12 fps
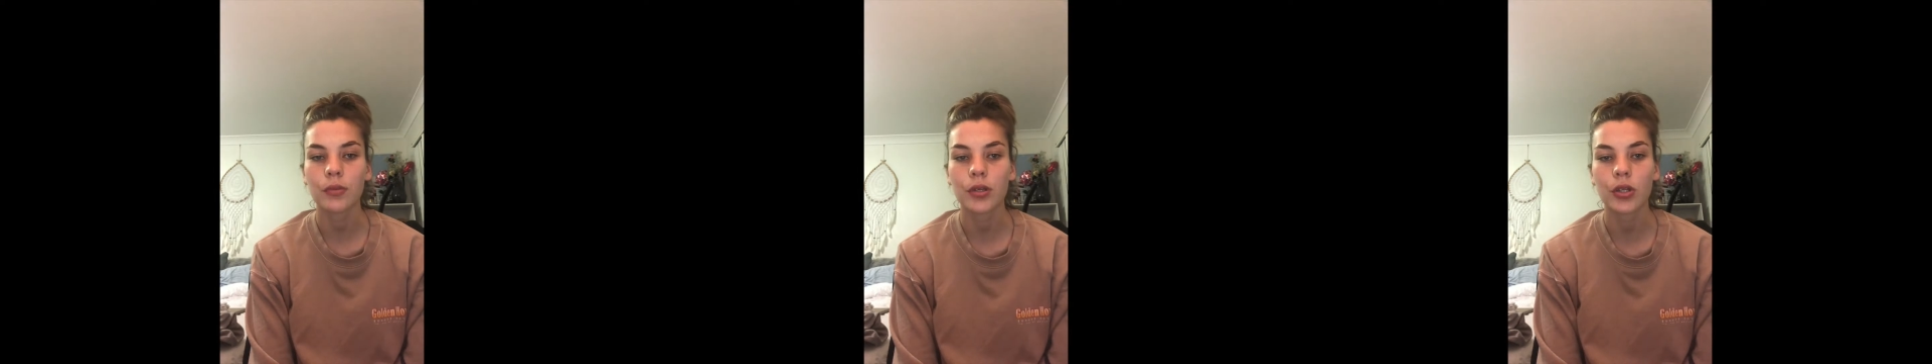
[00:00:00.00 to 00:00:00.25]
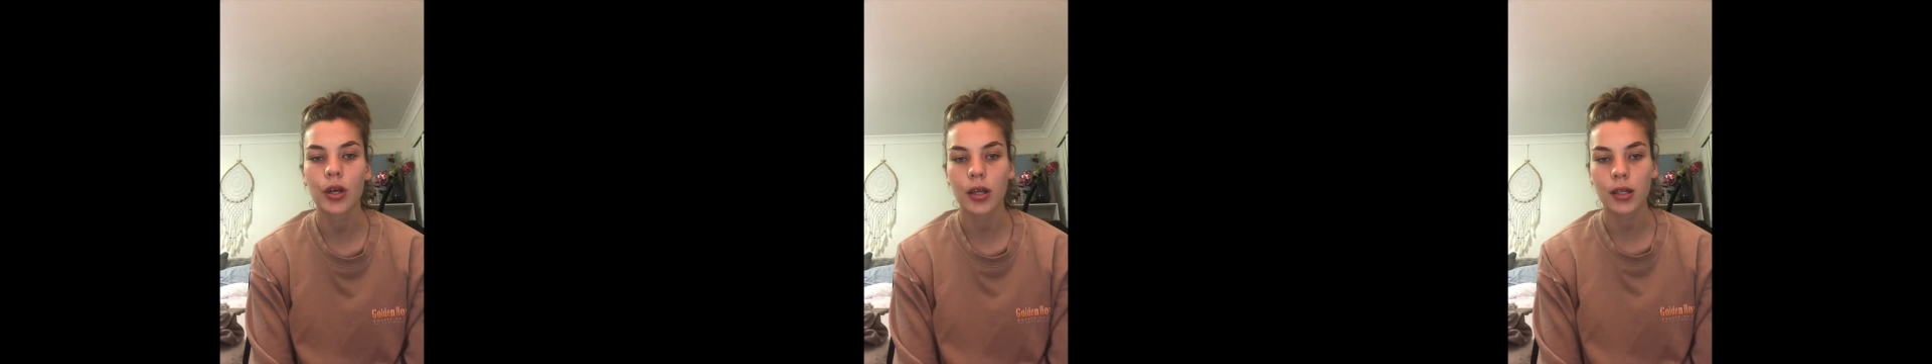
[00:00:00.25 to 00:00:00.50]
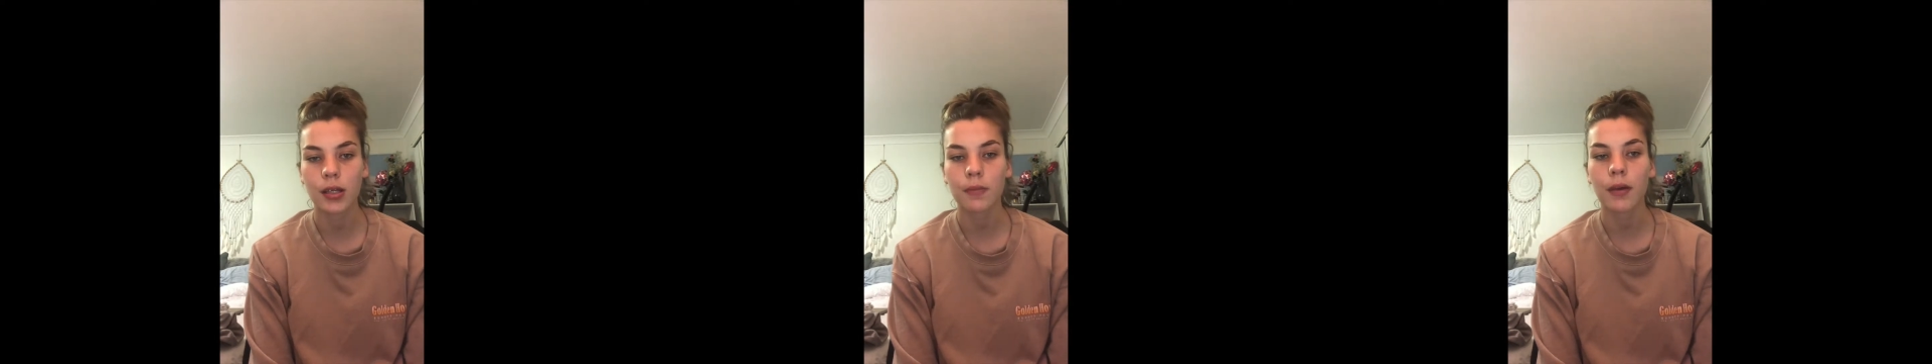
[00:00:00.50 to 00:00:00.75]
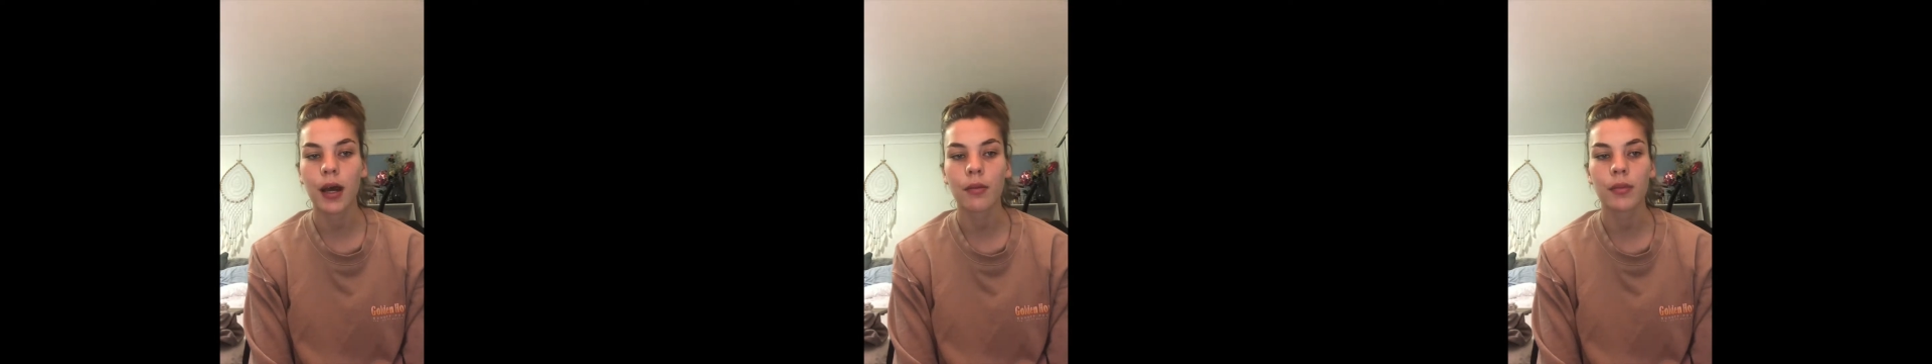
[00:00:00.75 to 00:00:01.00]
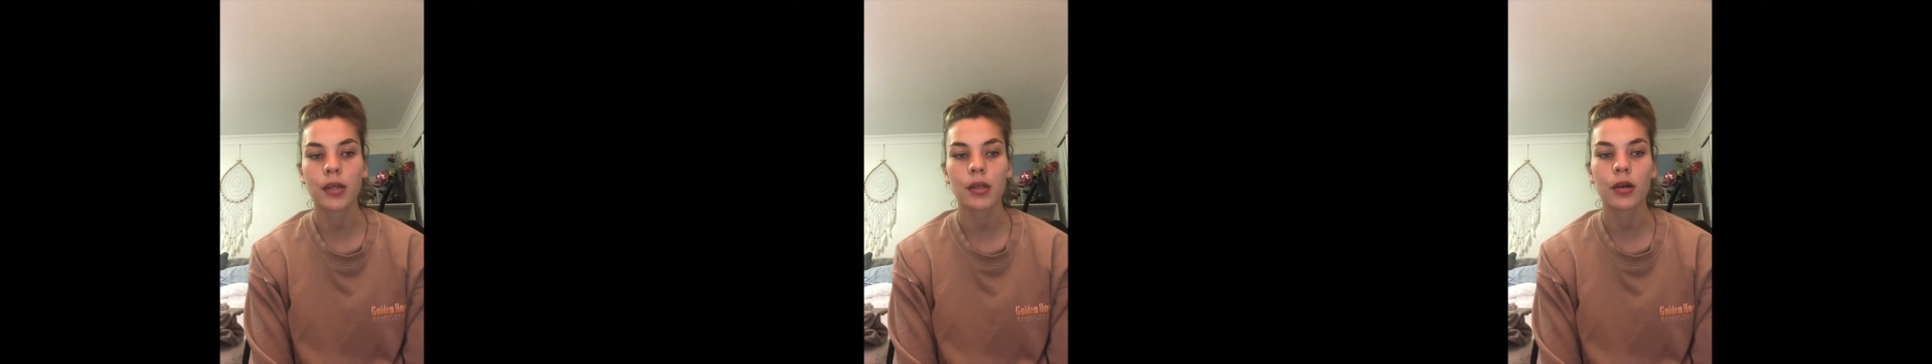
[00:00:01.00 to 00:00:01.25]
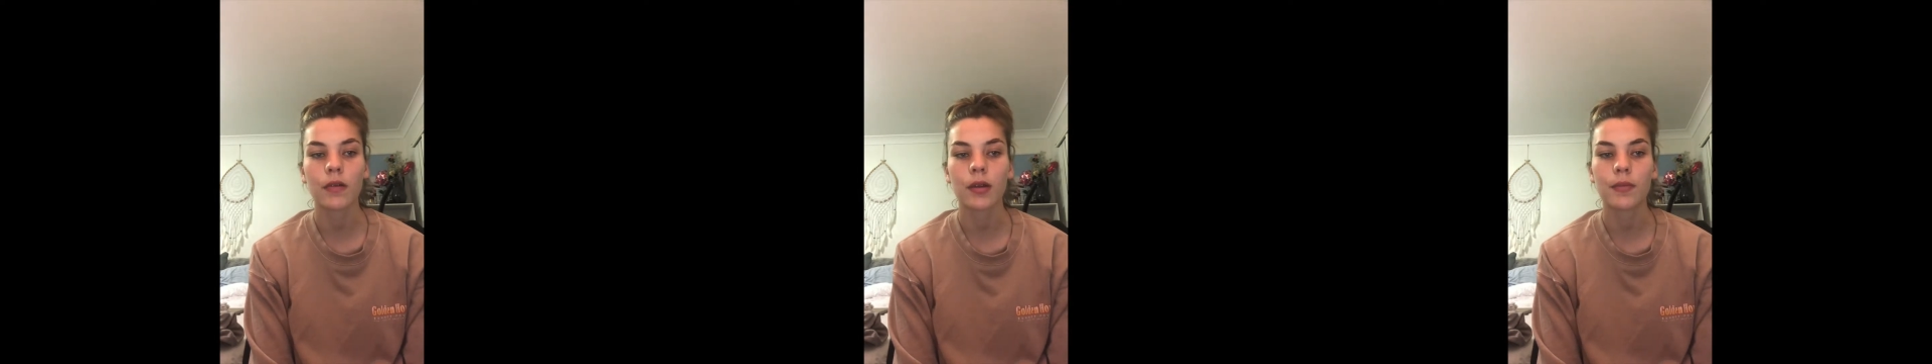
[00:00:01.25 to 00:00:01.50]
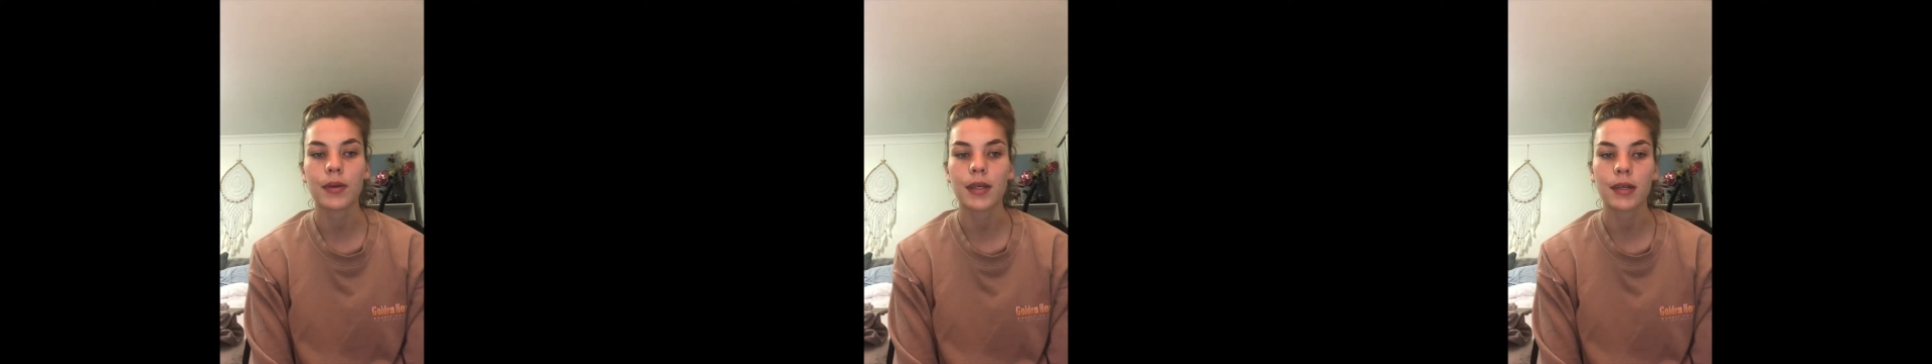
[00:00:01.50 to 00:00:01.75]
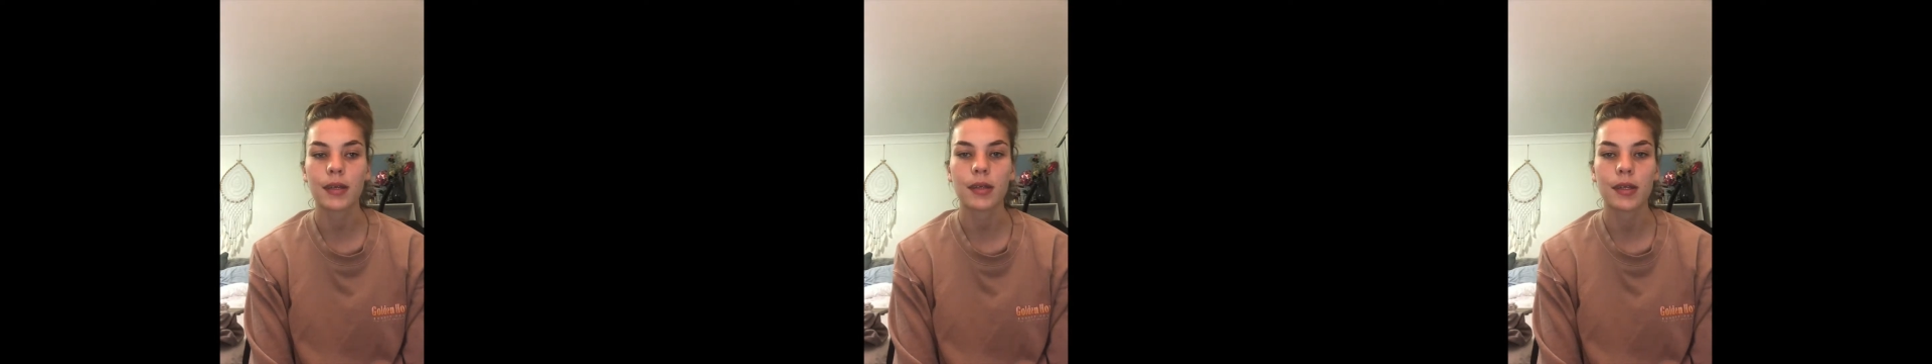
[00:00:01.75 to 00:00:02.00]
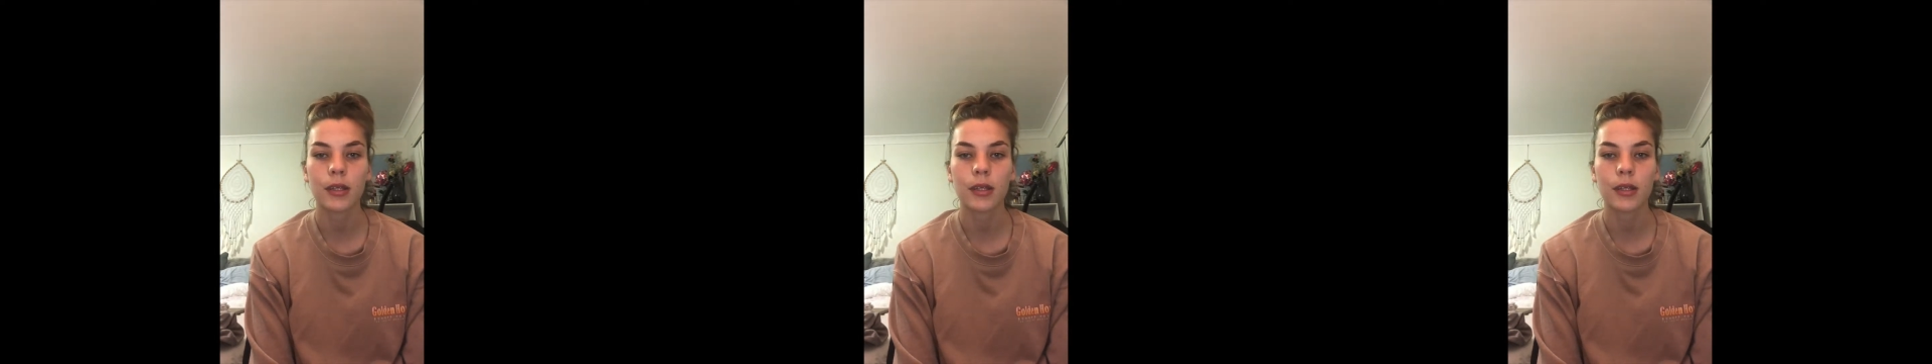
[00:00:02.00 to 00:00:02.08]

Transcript: certain departments of the business,